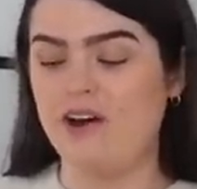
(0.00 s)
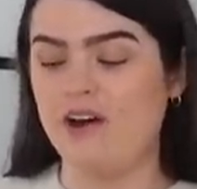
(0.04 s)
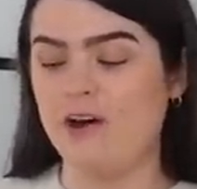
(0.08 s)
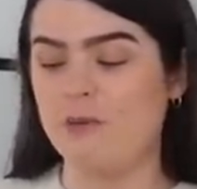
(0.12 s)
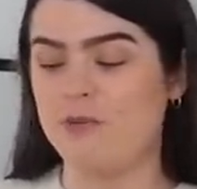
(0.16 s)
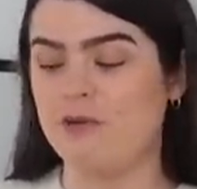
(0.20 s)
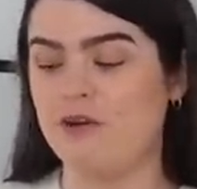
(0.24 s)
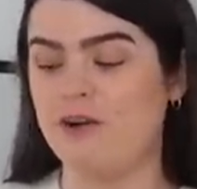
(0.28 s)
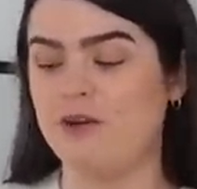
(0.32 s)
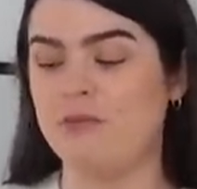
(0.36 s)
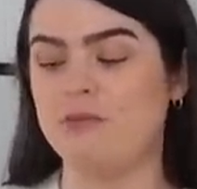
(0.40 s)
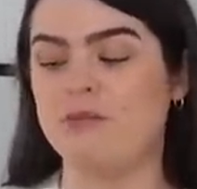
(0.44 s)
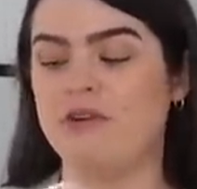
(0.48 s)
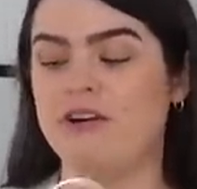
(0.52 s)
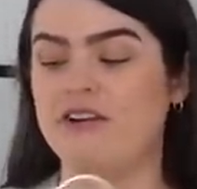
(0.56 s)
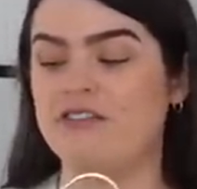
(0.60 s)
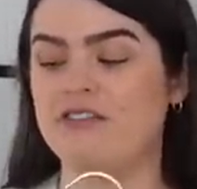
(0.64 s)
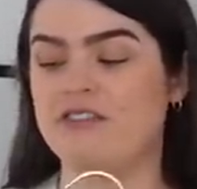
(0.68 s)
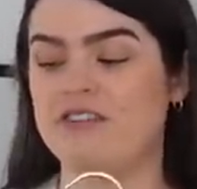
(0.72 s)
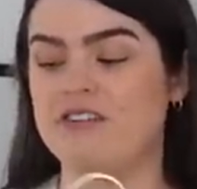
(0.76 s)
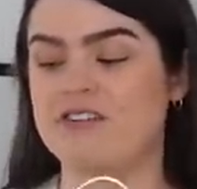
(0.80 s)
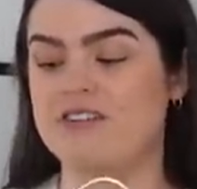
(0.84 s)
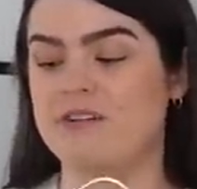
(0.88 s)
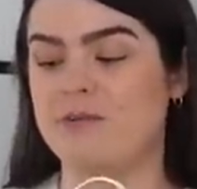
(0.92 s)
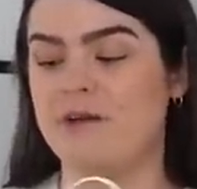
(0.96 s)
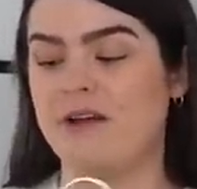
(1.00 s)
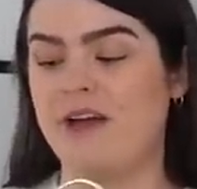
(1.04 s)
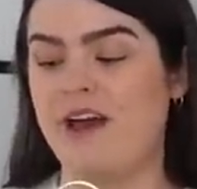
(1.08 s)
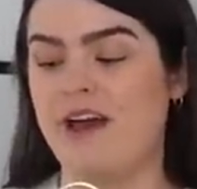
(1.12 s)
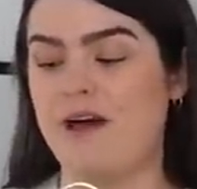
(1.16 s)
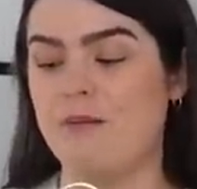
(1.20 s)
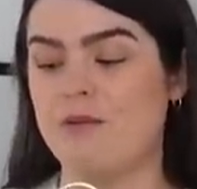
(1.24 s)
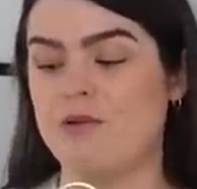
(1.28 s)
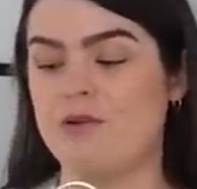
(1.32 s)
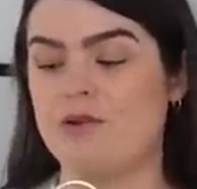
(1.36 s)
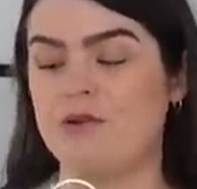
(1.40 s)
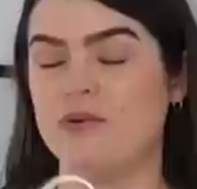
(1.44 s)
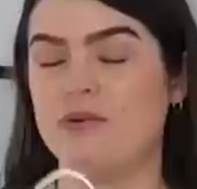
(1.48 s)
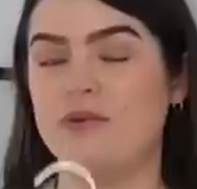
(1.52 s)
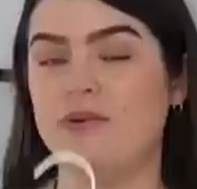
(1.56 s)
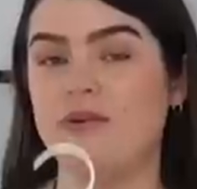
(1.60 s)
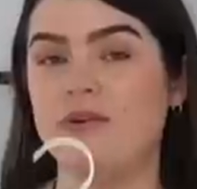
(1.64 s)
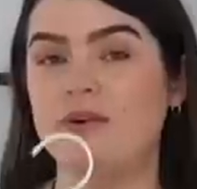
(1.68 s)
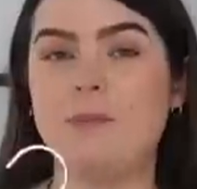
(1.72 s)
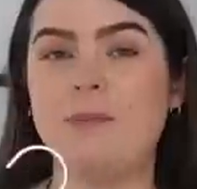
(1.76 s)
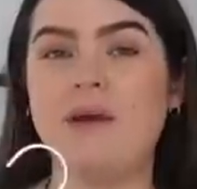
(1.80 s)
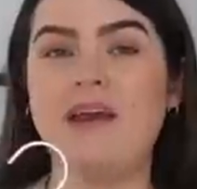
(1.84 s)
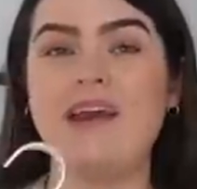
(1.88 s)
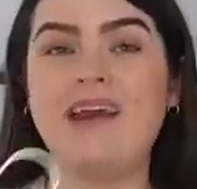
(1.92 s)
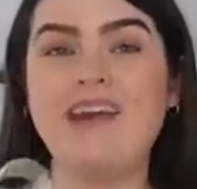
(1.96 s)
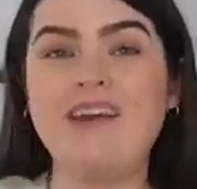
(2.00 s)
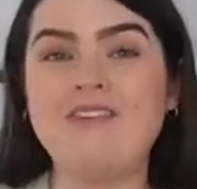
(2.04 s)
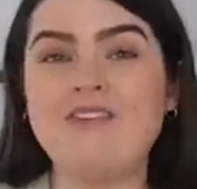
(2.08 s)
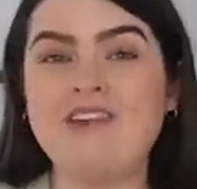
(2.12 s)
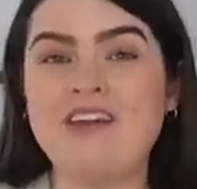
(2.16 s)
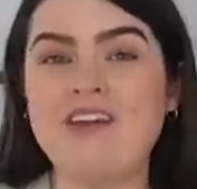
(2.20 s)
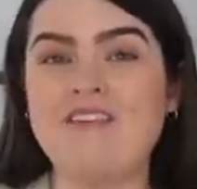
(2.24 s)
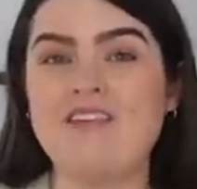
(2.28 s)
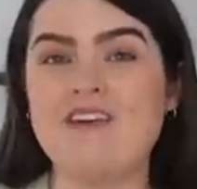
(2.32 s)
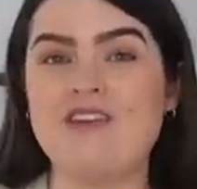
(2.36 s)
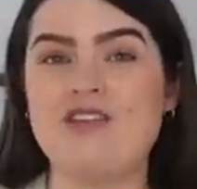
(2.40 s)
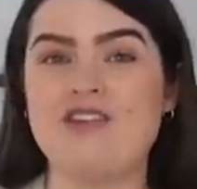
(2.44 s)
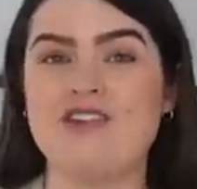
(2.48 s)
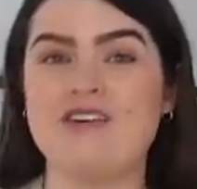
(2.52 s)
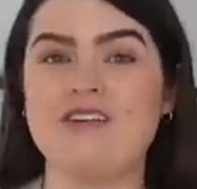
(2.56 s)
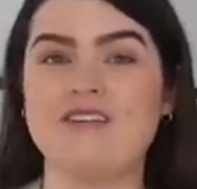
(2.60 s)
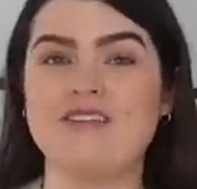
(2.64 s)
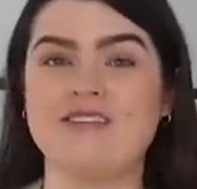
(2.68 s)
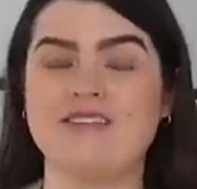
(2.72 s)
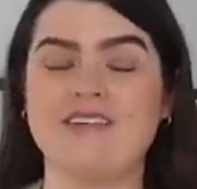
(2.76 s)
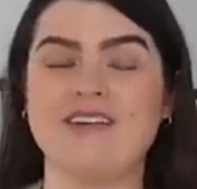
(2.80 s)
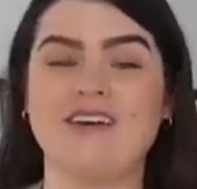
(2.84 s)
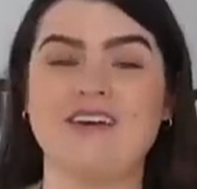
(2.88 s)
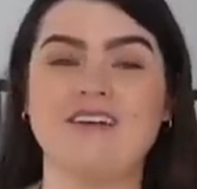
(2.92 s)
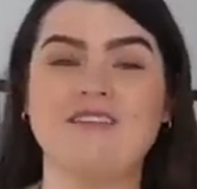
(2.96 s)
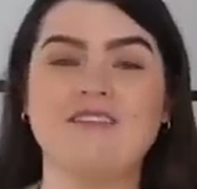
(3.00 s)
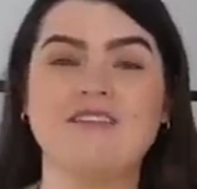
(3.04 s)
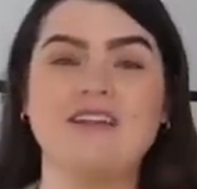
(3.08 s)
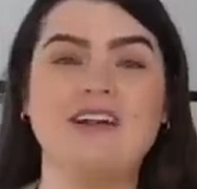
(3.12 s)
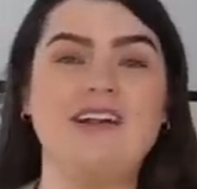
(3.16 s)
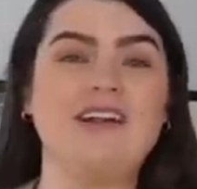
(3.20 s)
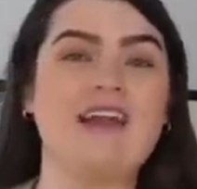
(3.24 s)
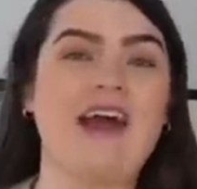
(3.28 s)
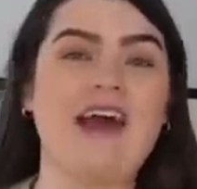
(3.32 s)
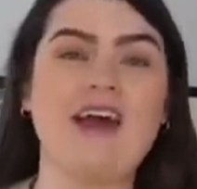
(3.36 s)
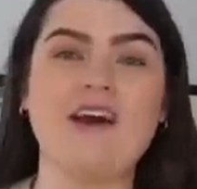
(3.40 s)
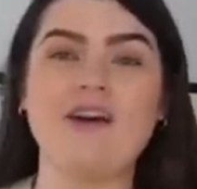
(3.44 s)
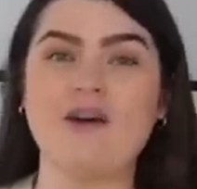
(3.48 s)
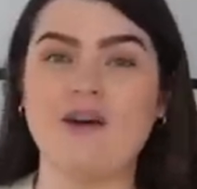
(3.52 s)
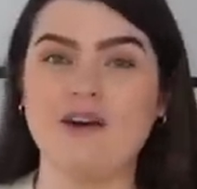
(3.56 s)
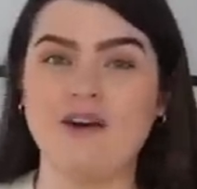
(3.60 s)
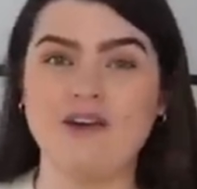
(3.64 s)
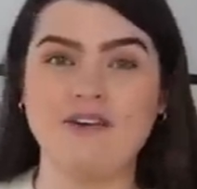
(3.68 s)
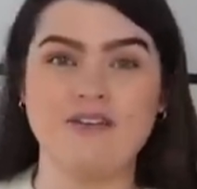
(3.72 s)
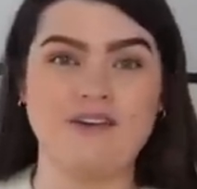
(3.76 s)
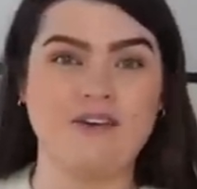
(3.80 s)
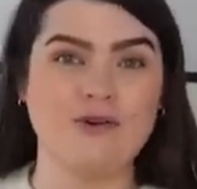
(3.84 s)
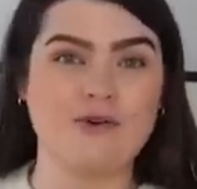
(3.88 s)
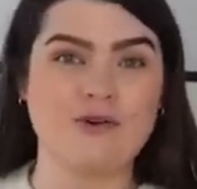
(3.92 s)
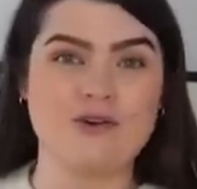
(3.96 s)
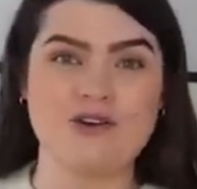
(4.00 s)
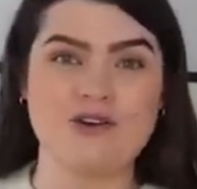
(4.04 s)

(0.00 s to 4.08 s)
appropriate for a summer capsule. But even if it's just to layer over your